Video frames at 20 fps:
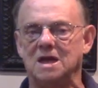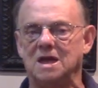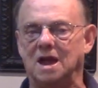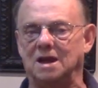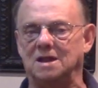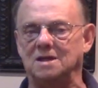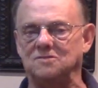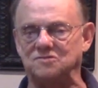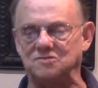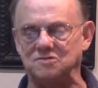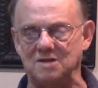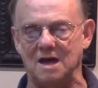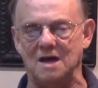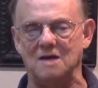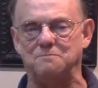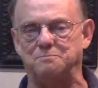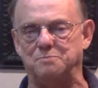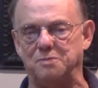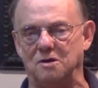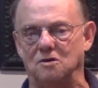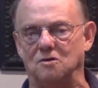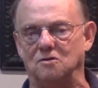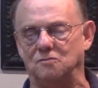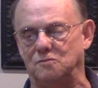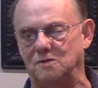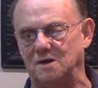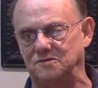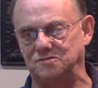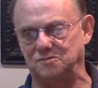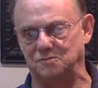and his death, burial, and
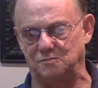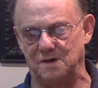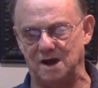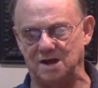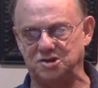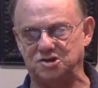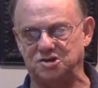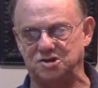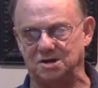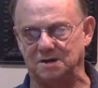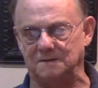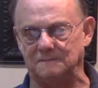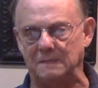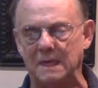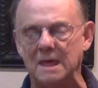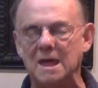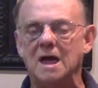resurrection